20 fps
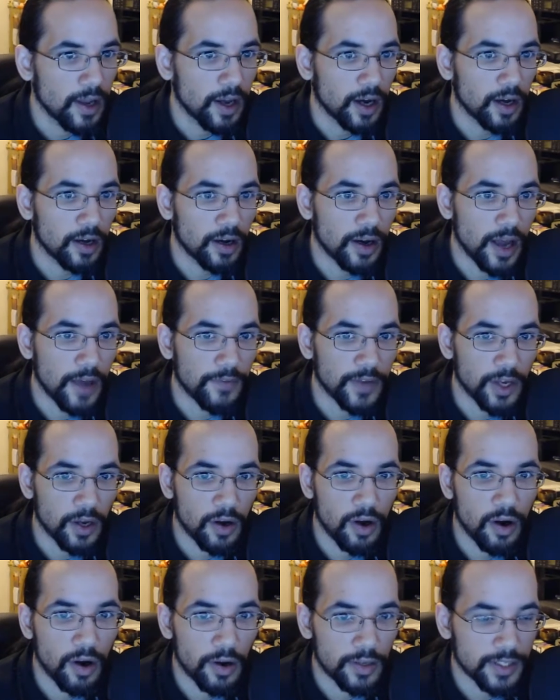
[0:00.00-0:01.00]
having a
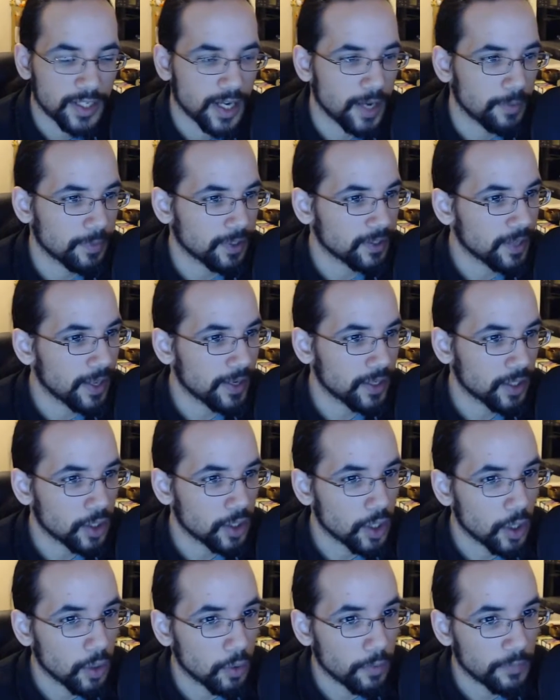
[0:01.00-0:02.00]
hard time letting
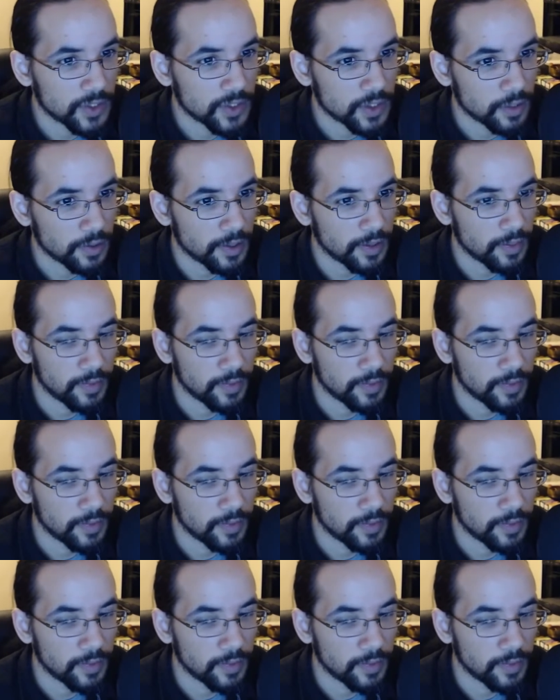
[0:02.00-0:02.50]
go of certain